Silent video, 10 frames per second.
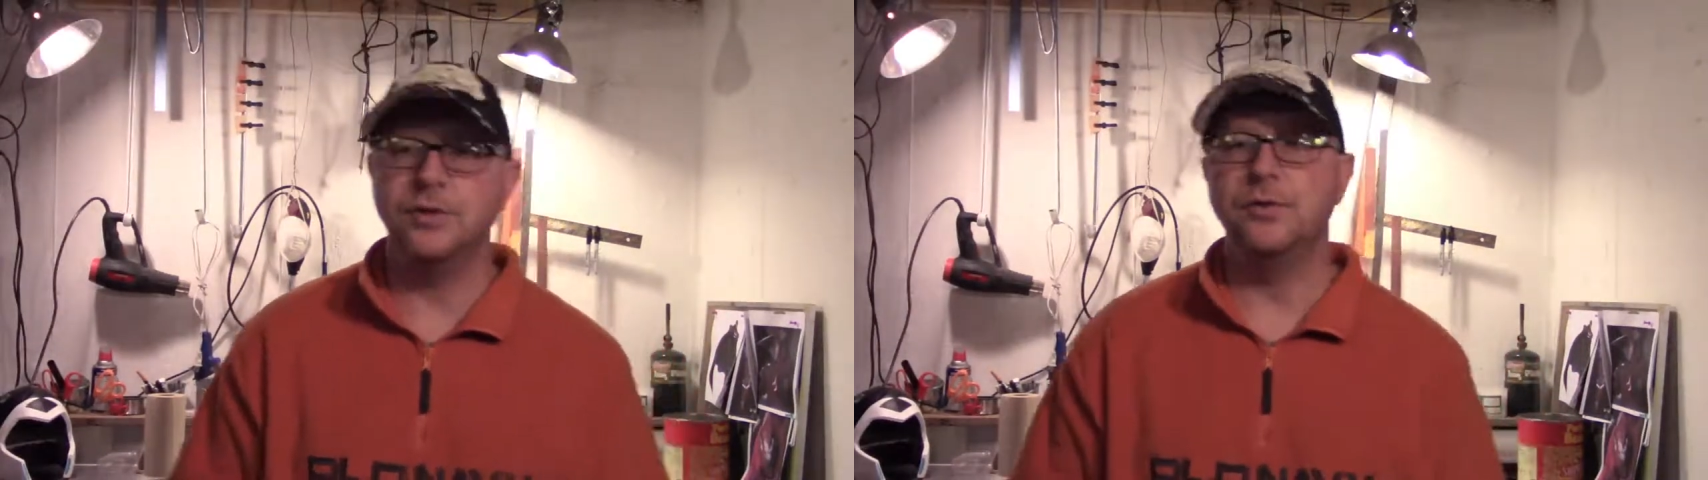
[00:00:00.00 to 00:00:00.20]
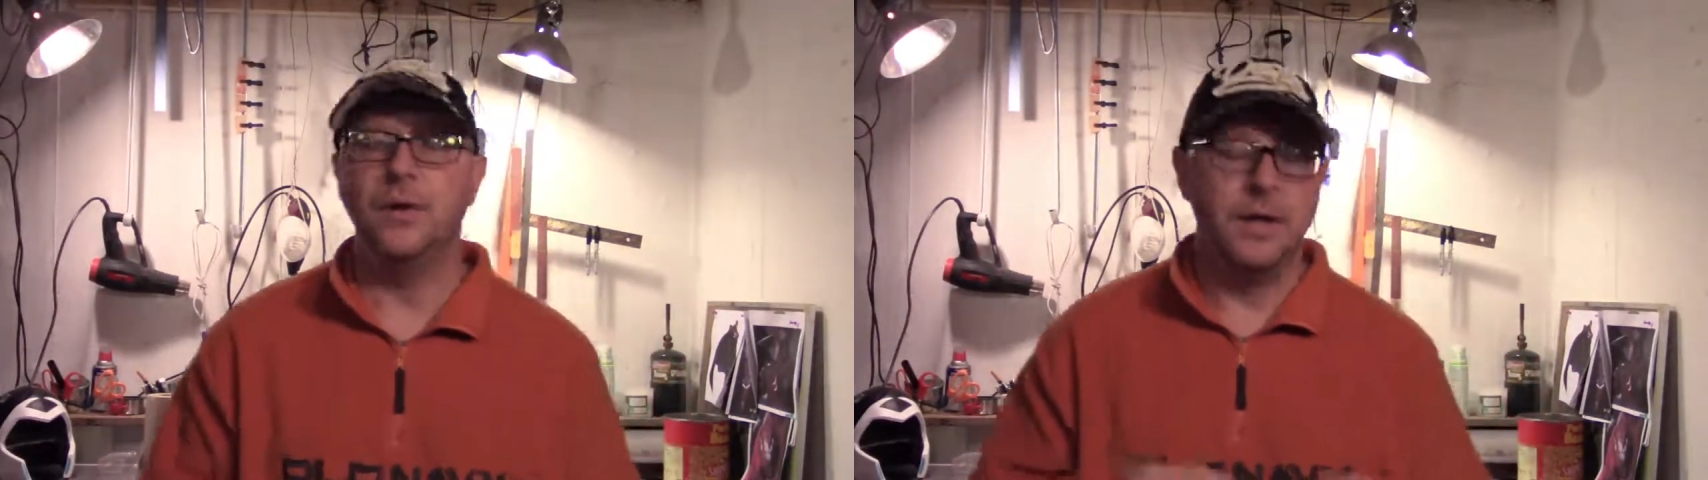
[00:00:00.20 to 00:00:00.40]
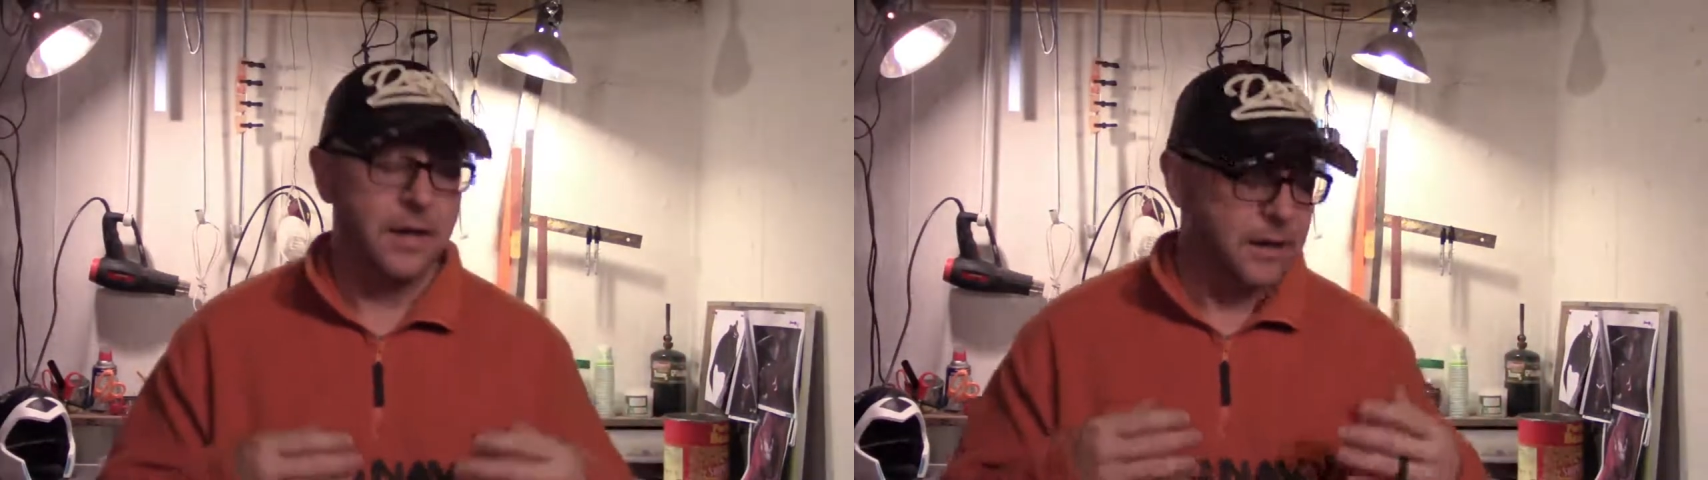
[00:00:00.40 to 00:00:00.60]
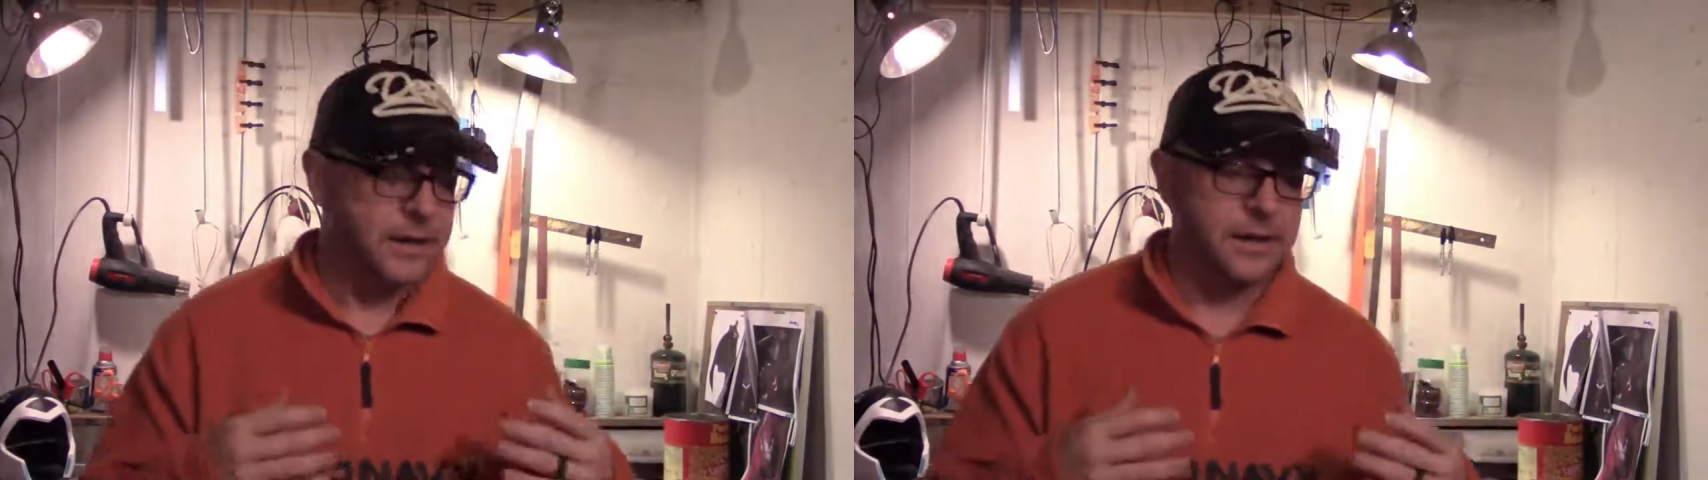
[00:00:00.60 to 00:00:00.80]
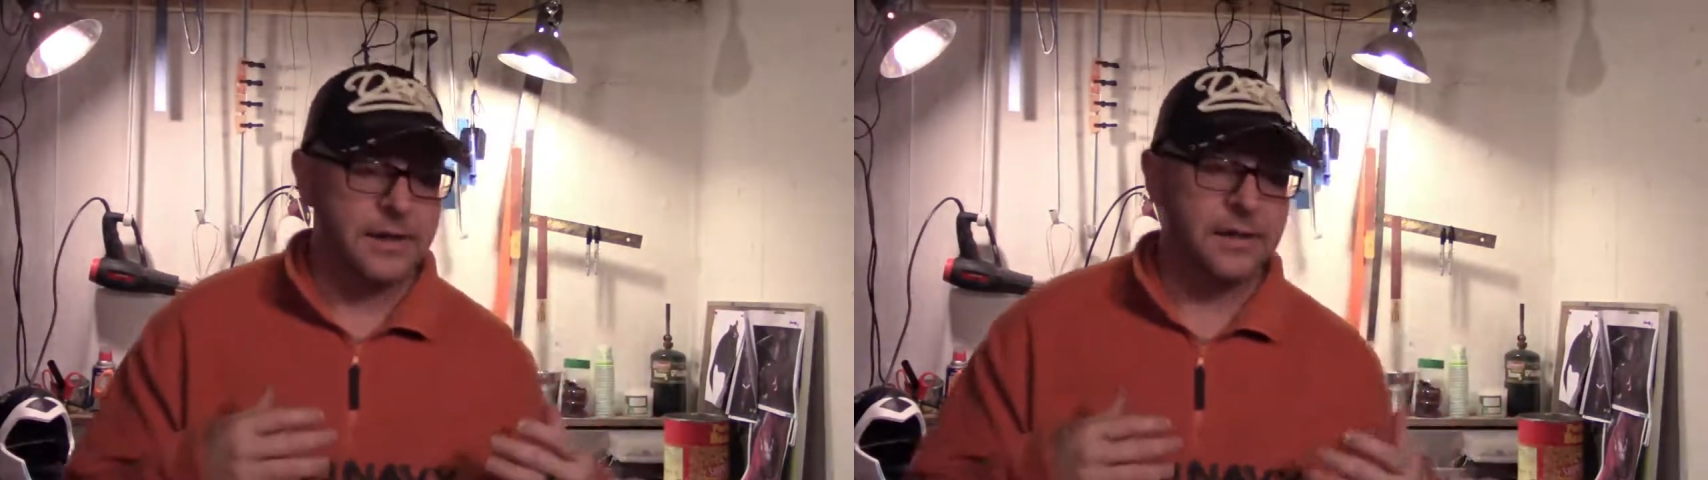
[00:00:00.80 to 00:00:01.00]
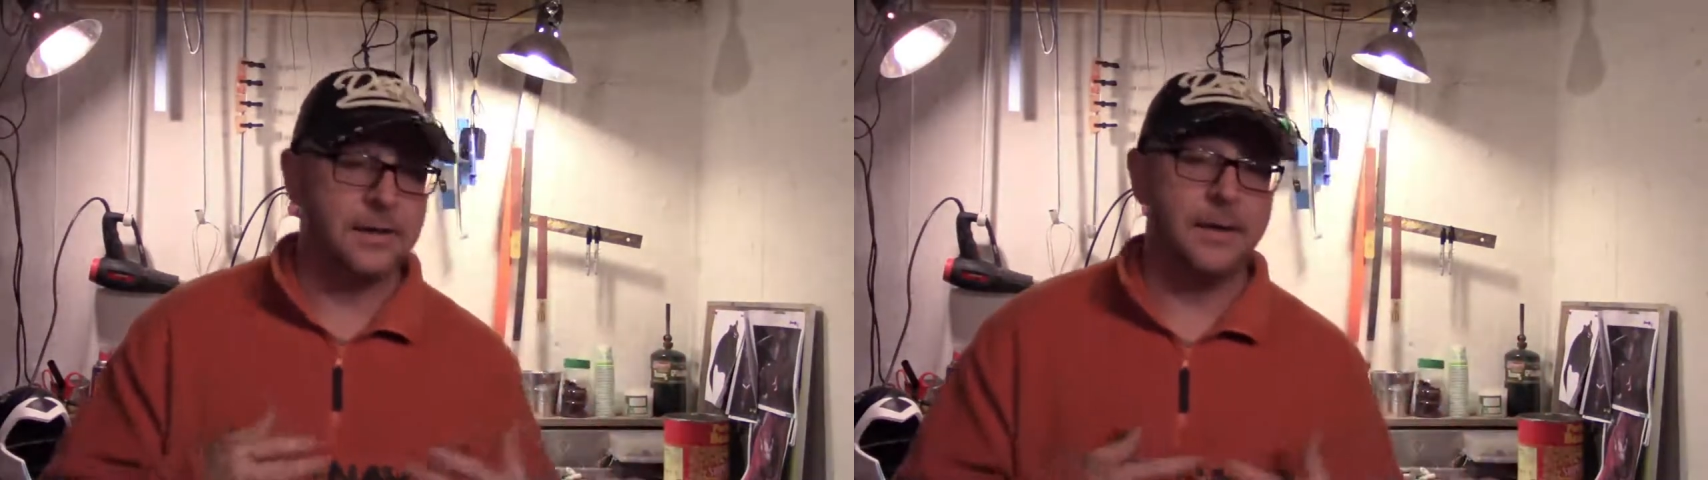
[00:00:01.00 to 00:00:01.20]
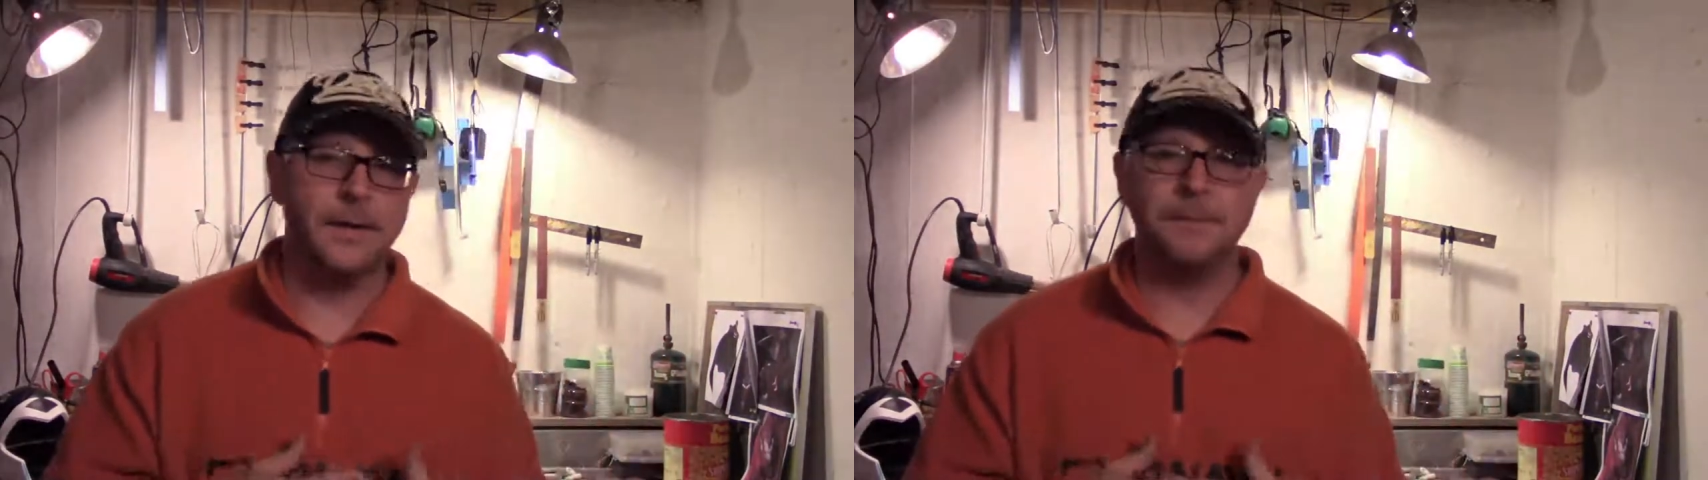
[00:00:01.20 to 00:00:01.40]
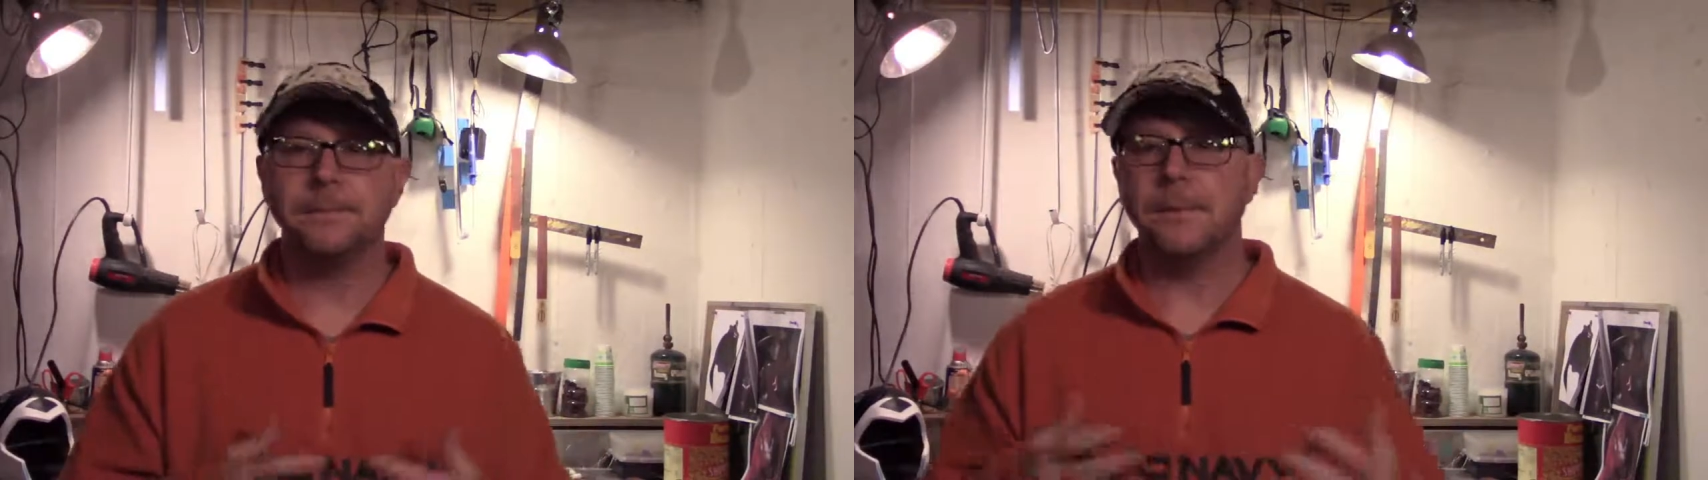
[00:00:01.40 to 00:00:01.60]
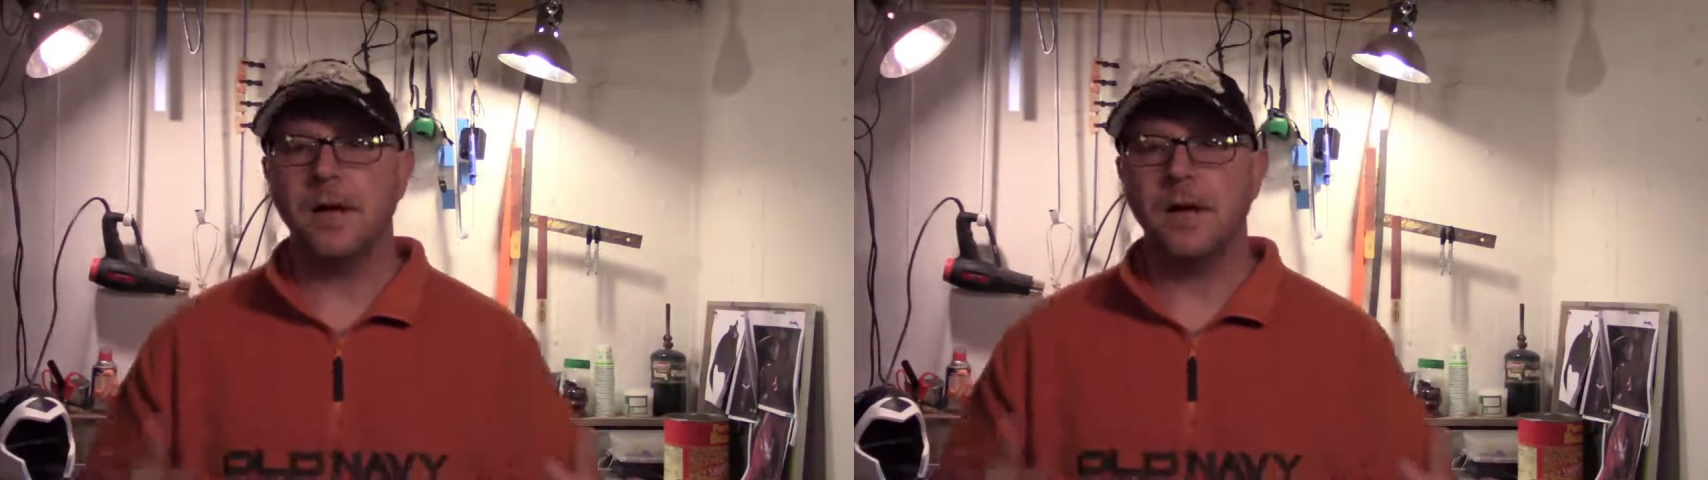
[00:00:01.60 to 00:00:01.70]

you can uh,